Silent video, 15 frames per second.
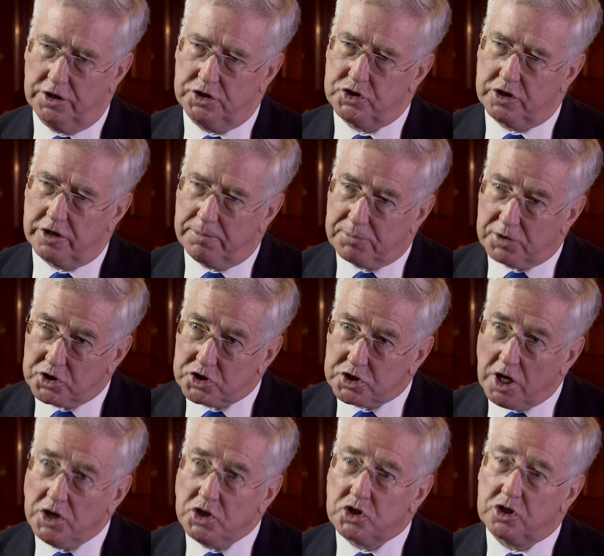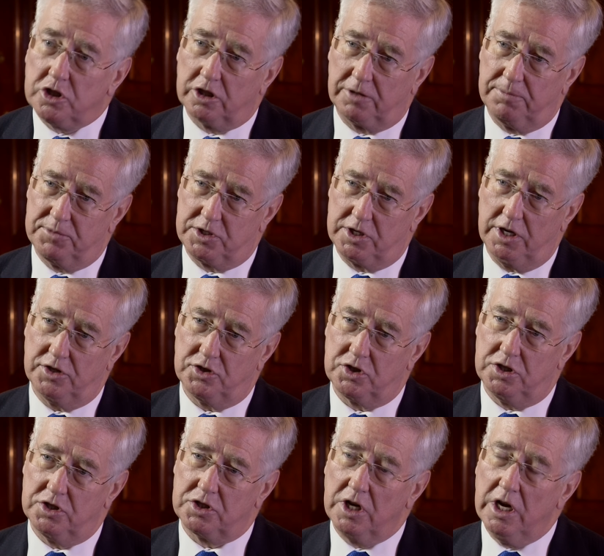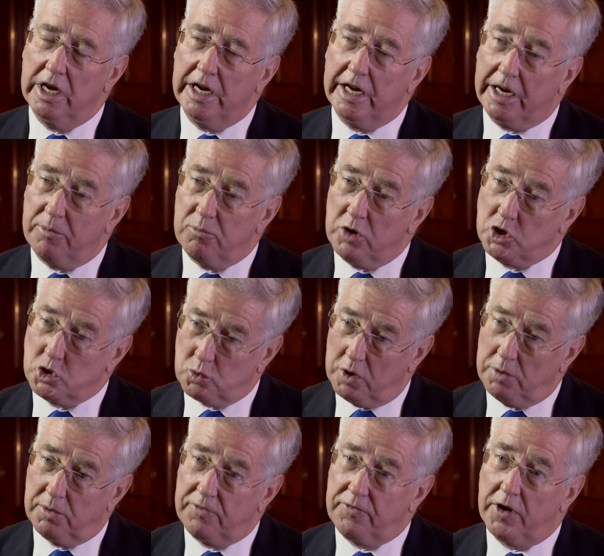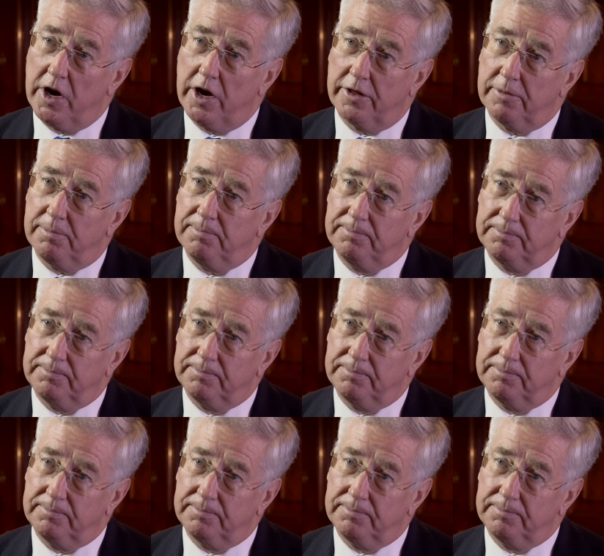as to the precise circumstances in which we would fire them.